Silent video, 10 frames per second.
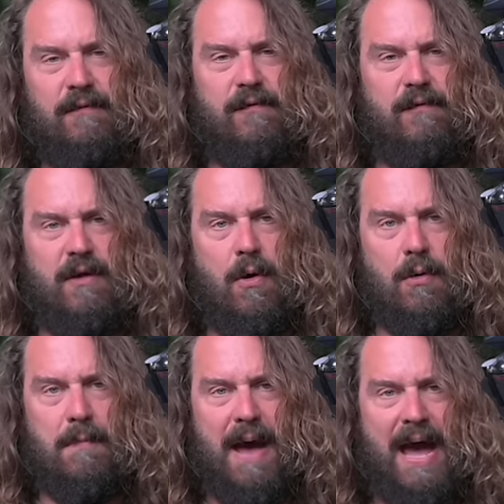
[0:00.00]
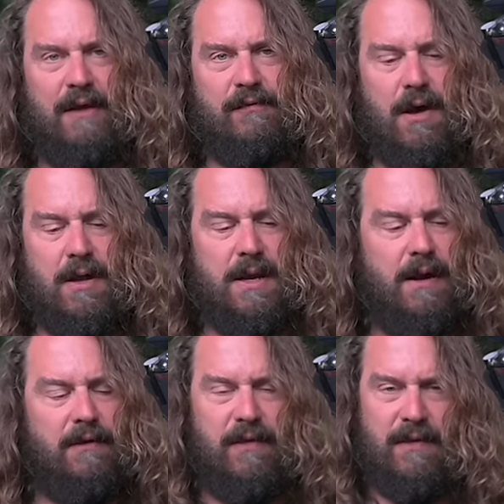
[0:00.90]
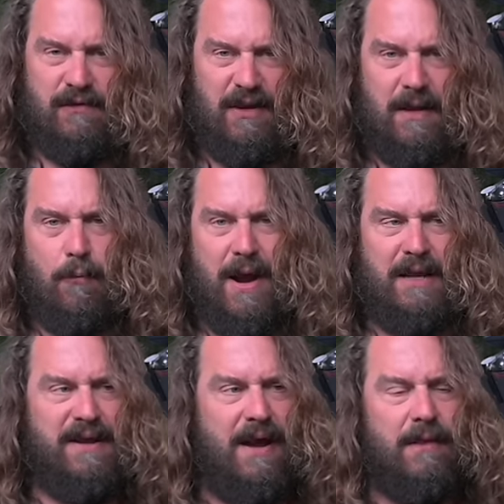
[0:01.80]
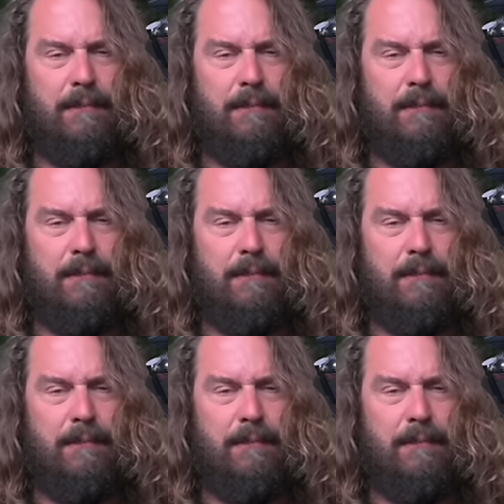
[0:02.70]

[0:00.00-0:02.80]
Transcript: stone bags on here so that you can weight it down.